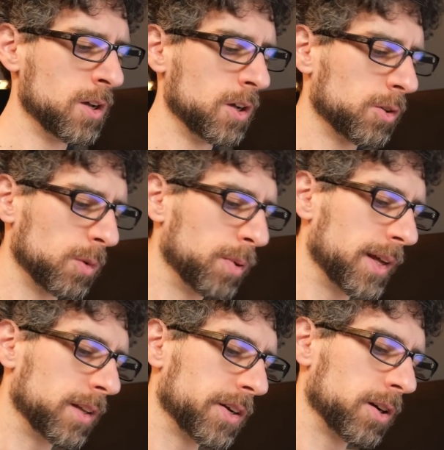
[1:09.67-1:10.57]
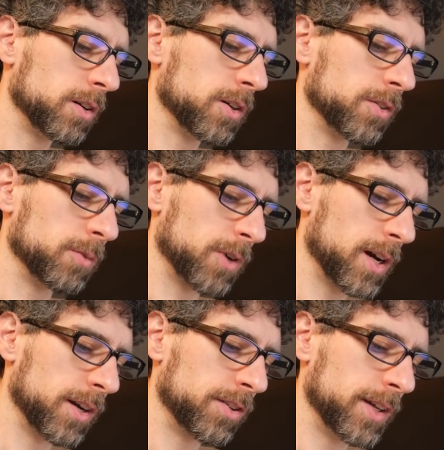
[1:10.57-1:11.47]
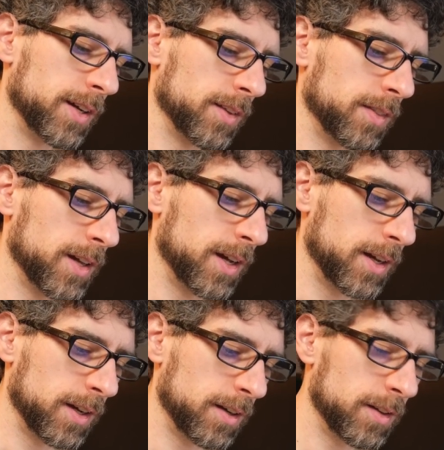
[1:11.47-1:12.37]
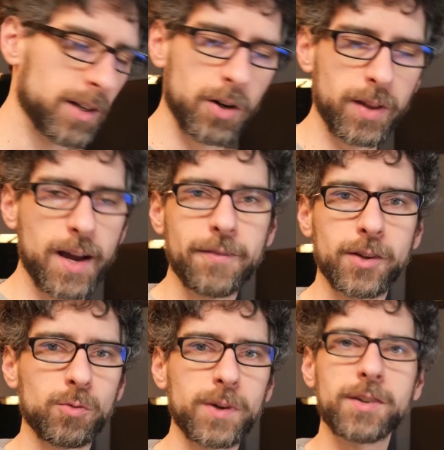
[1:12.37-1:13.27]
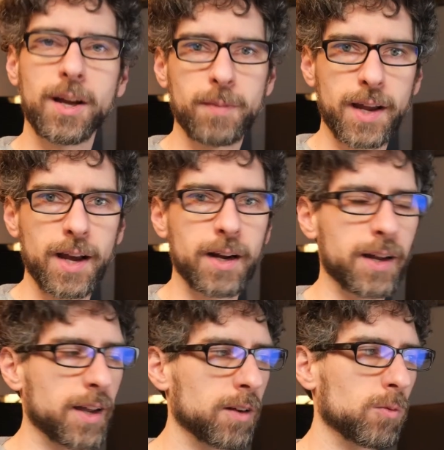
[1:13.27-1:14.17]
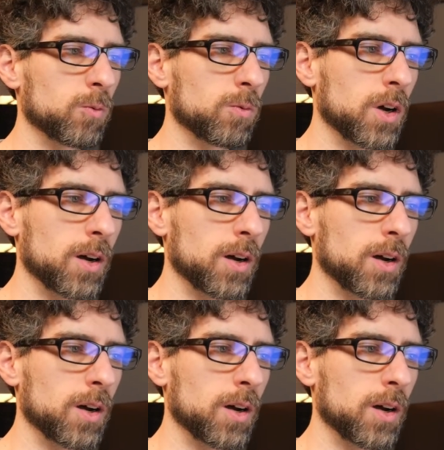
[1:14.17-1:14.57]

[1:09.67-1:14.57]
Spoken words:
So we're playing clicker heroes and we're kind of seeing that they have this reset mechanic, and